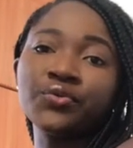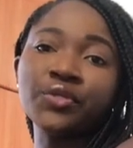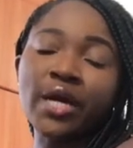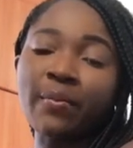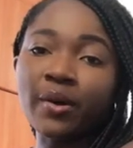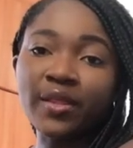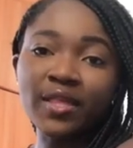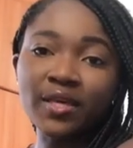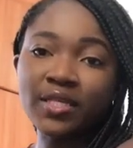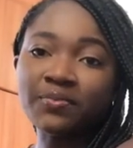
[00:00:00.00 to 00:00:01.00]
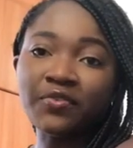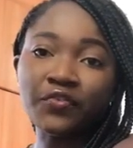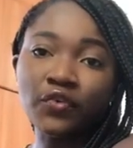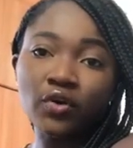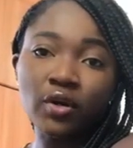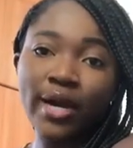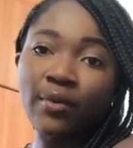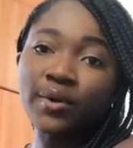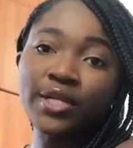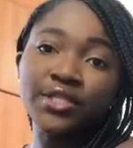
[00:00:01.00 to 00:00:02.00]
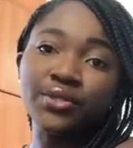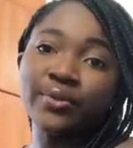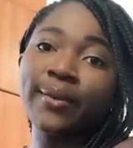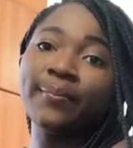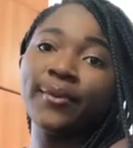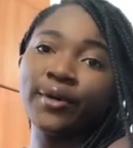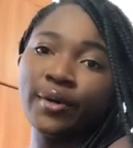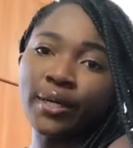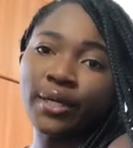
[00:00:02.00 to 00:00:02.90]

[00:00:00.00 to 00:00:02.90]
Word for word: talk about this before. I wanted to do a blog